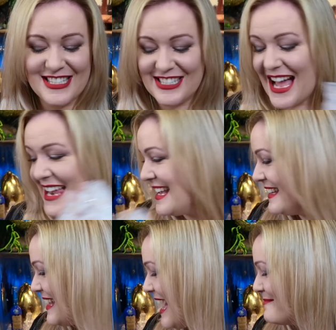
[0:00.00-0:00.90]

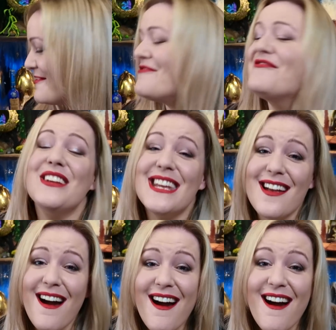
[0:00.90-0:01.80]
Janice and
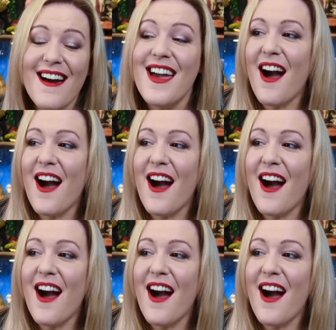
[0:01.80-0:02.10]
Maria.